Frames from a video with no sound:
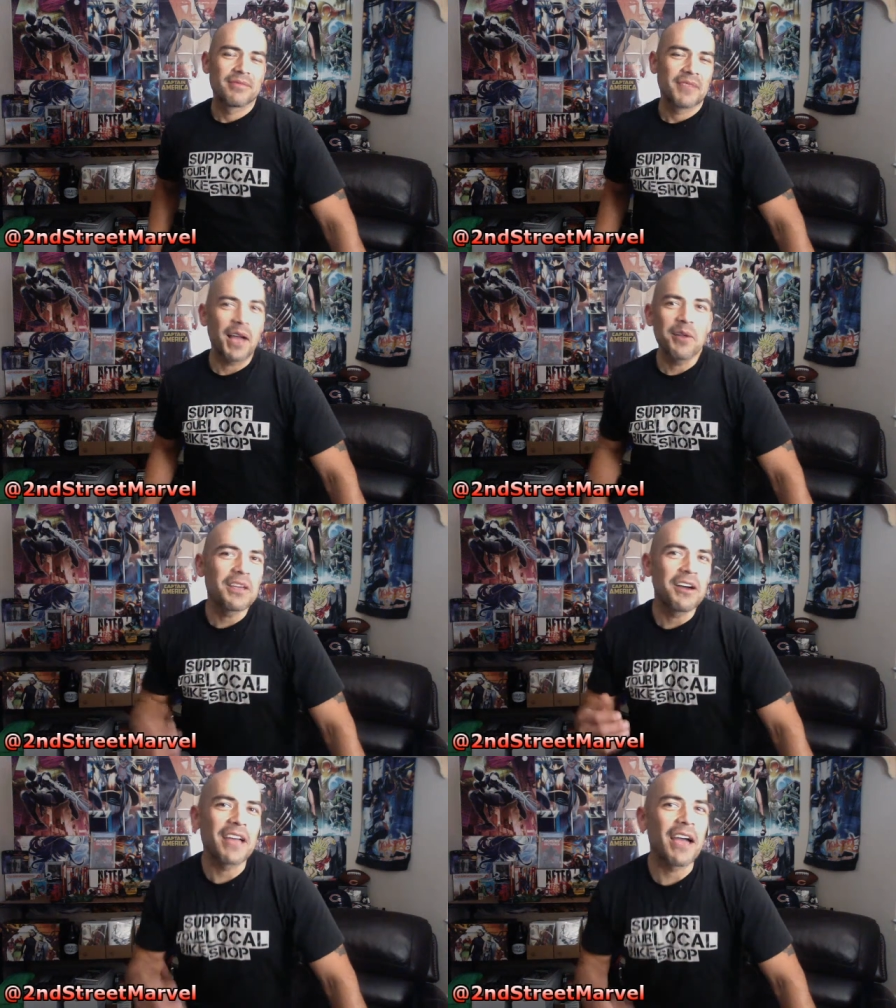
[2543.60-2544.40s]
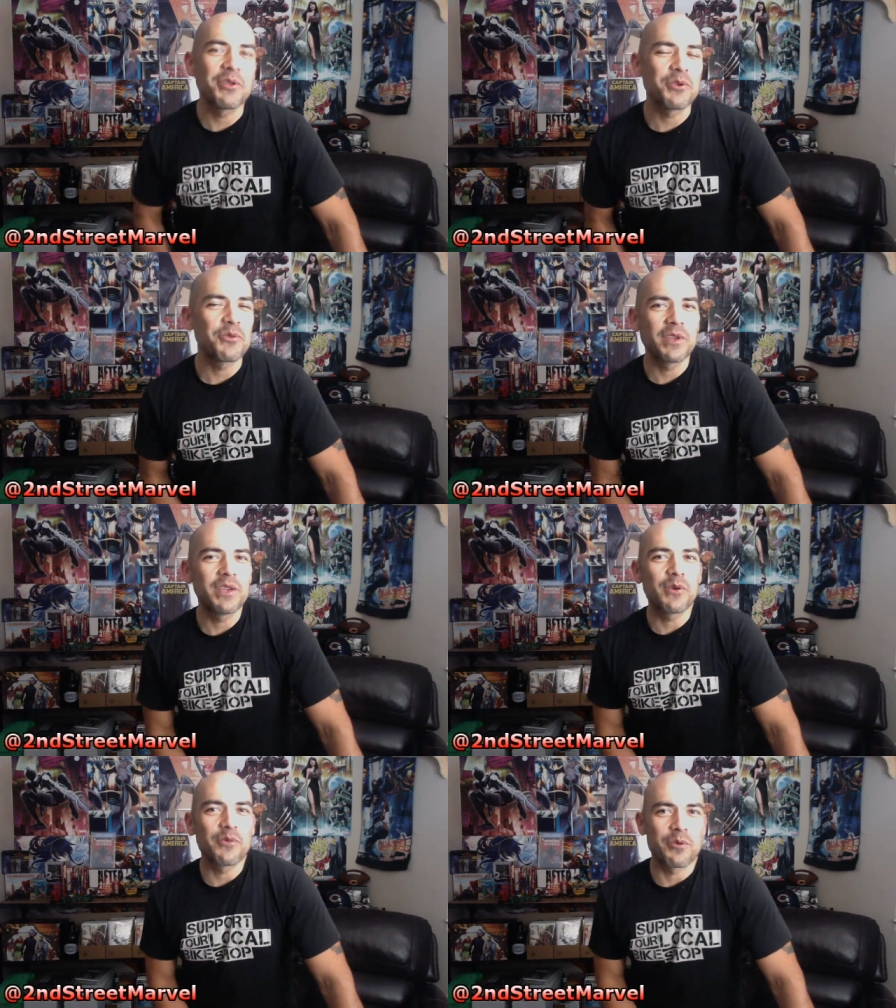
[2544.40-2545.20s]
I only hung out in your
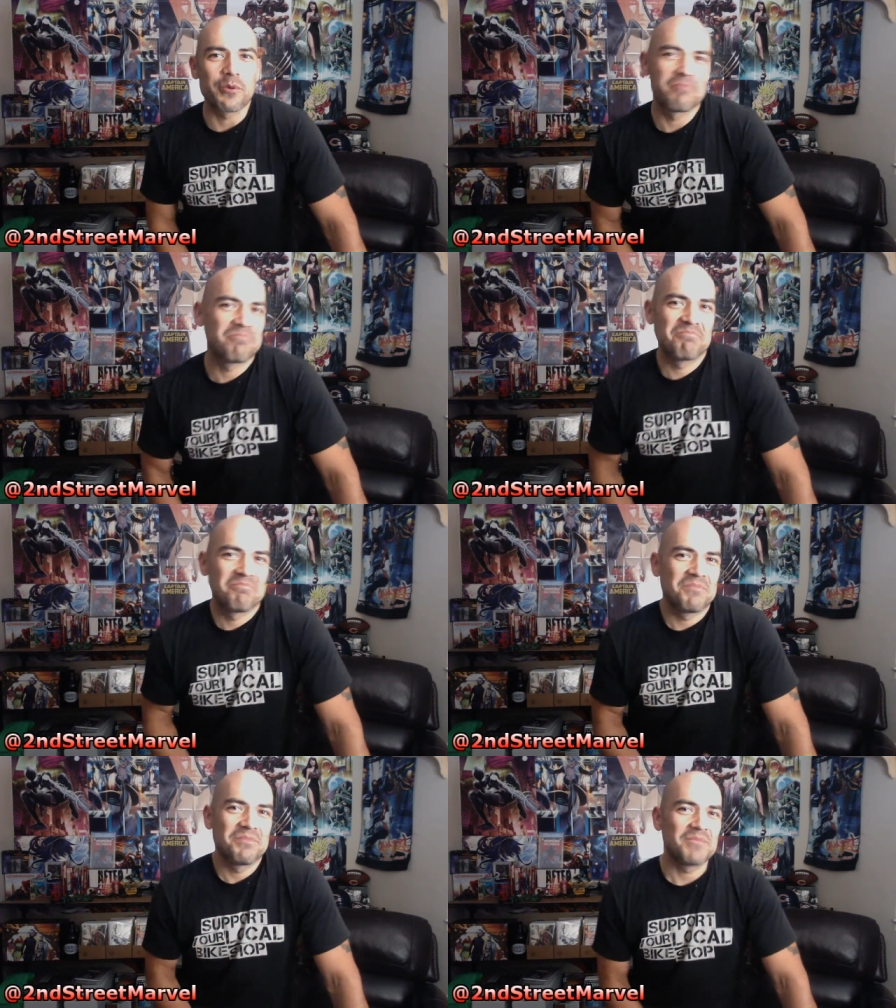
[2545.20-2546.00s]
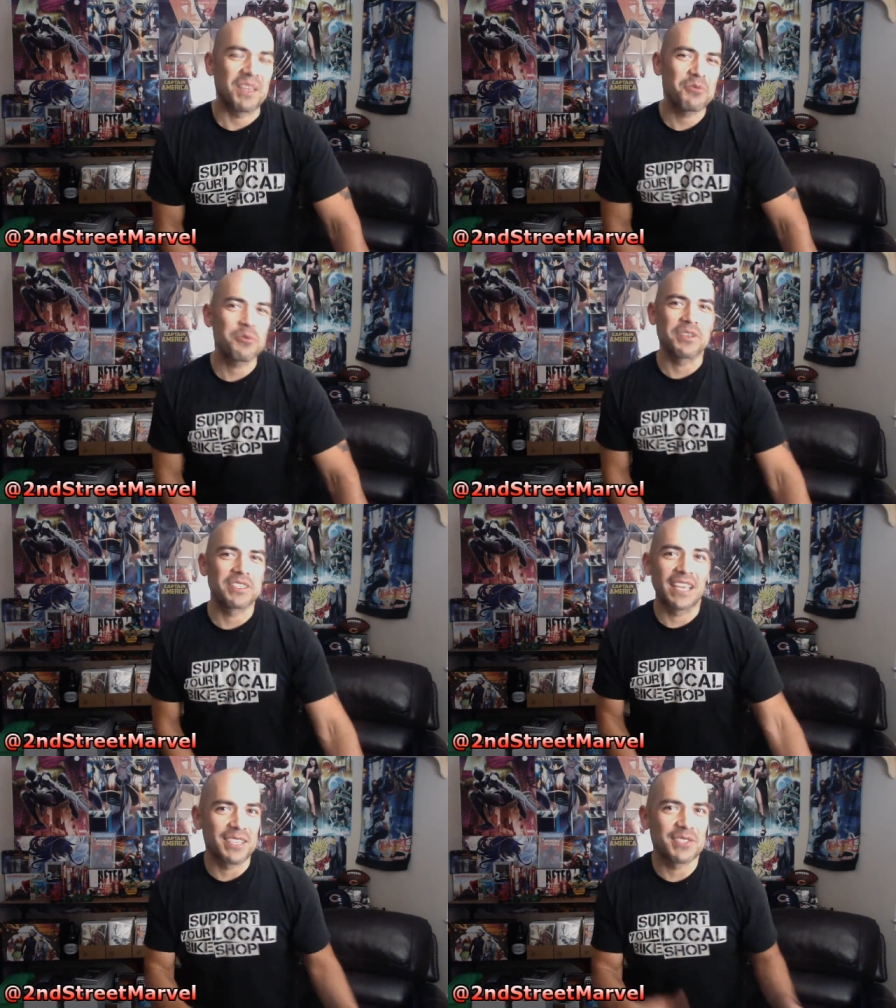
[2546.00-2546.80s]
video for like 30
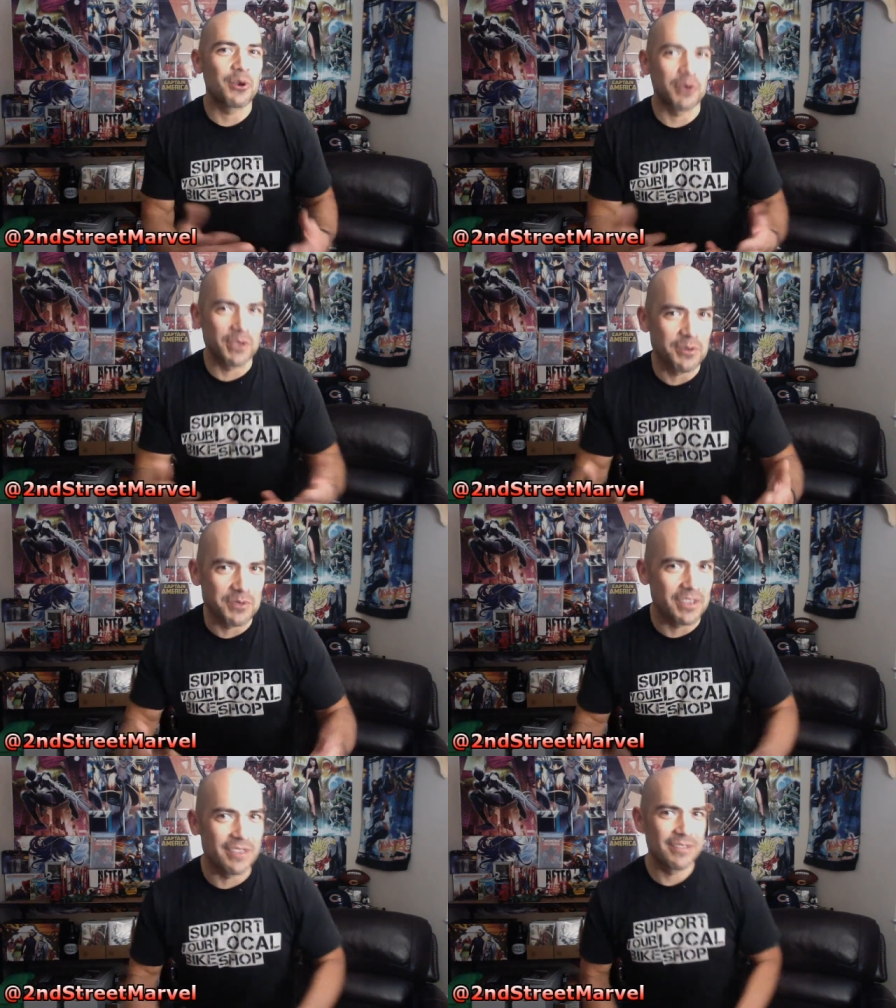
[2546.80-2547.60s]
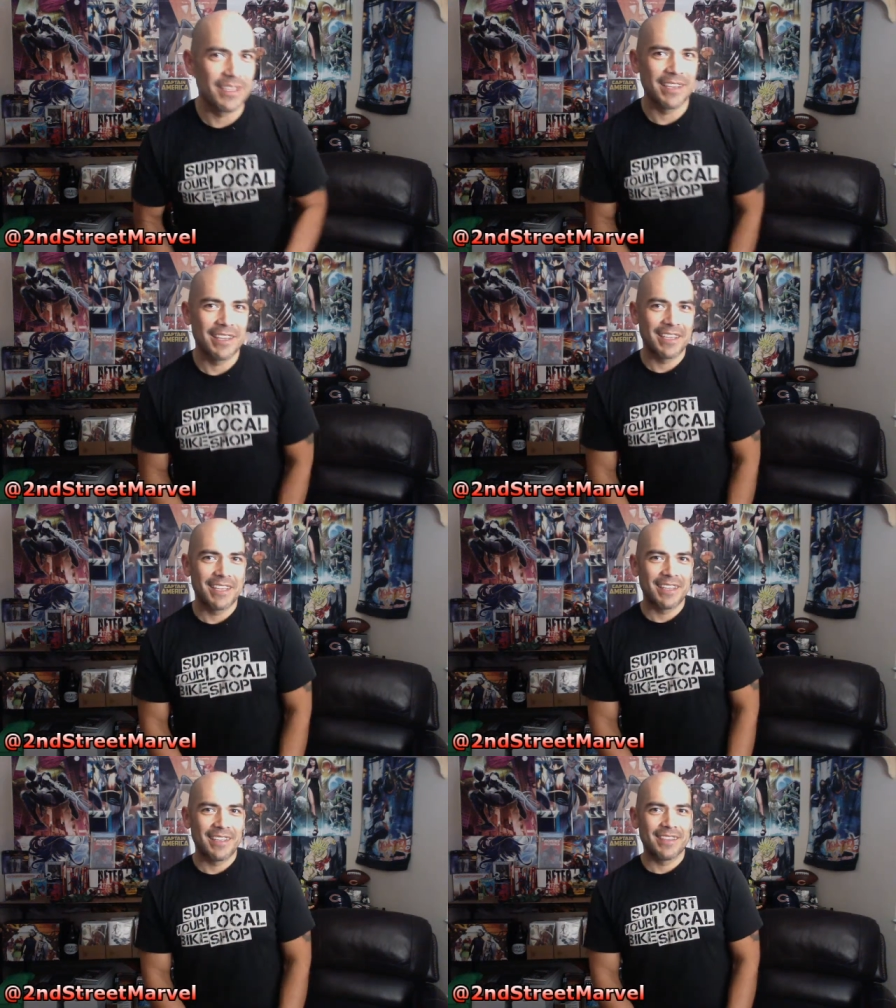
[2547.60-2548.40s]
seconds, long enough to
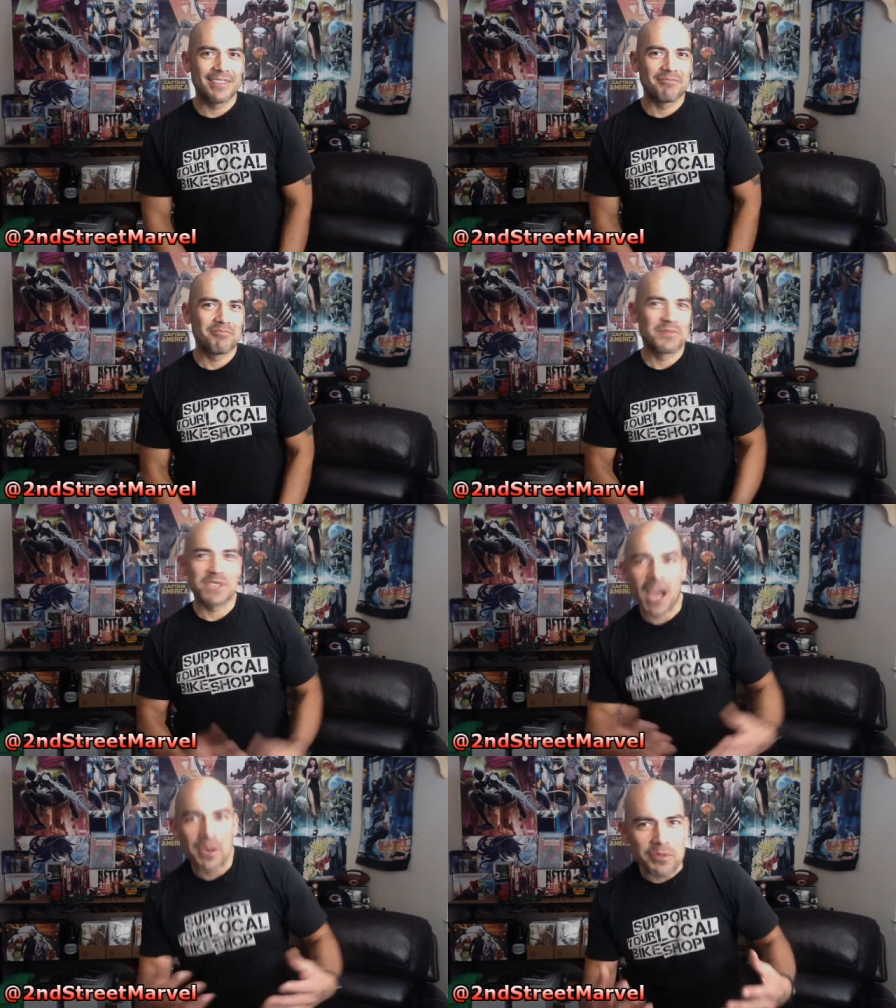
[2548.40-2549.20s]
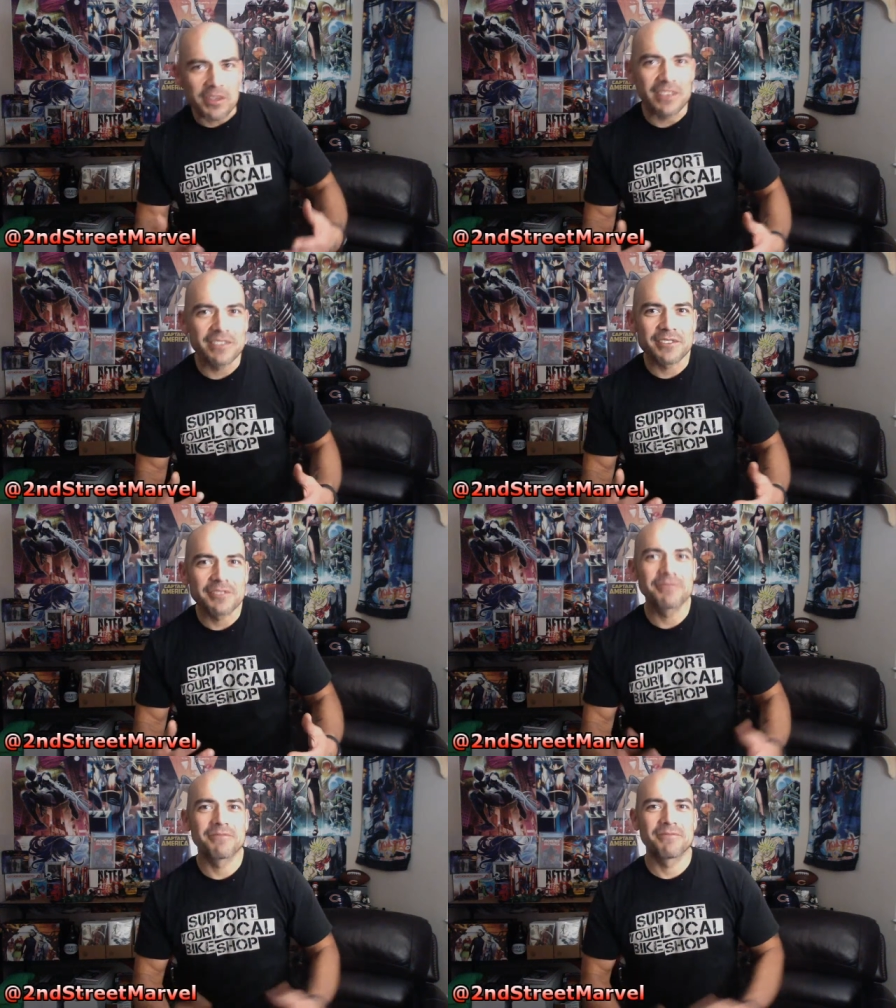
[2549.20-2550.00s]
type this
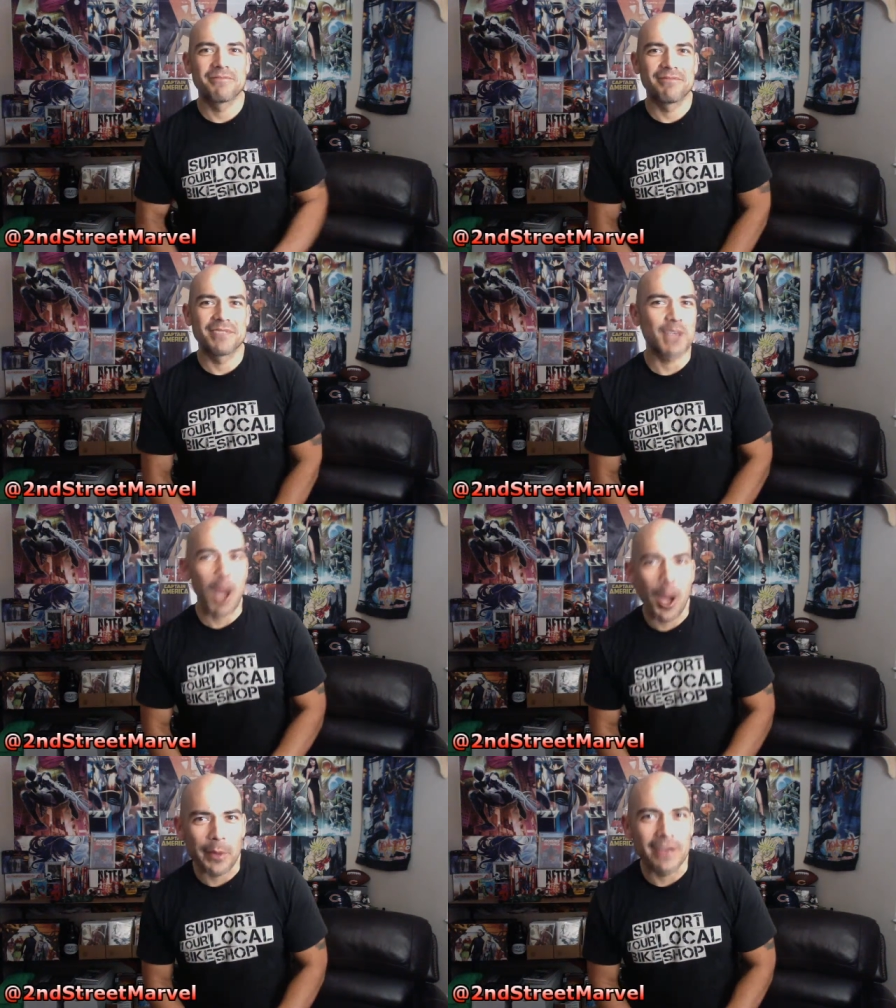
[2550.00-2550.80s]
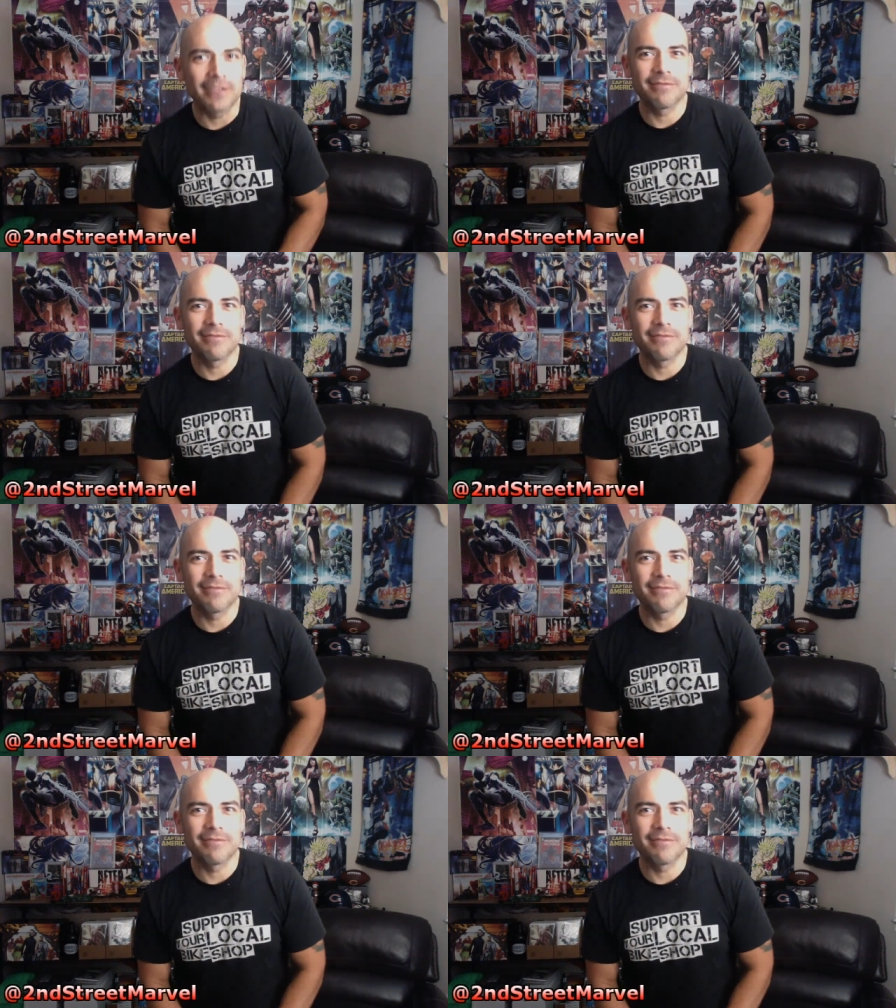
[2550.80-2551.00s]
comment.